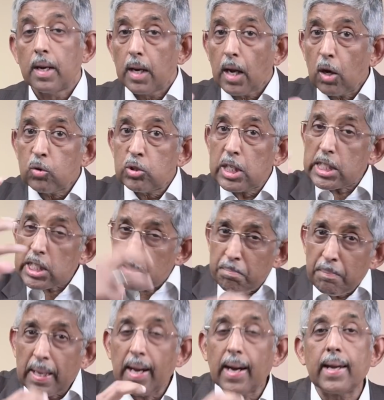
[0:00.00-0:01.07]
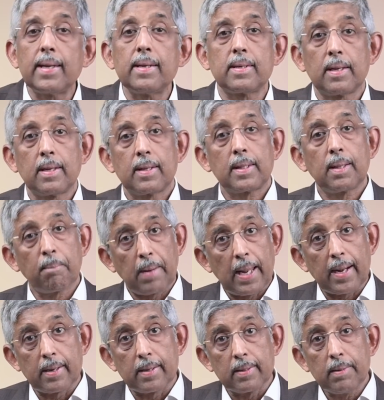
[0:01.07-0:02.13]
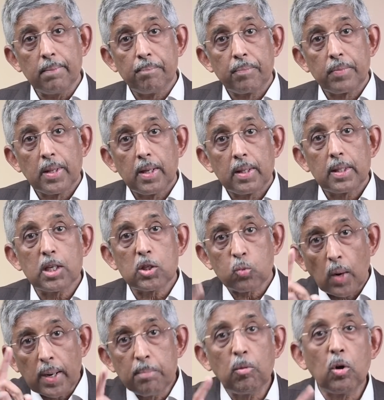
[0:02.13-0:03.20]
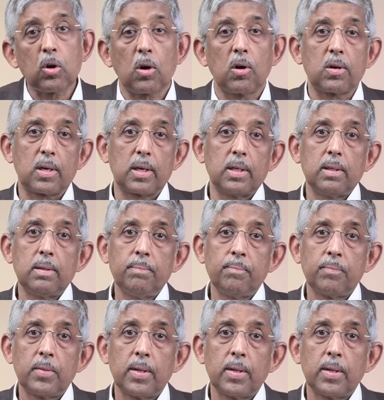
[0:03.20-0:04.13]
Now just behind the bladder, there is one more organ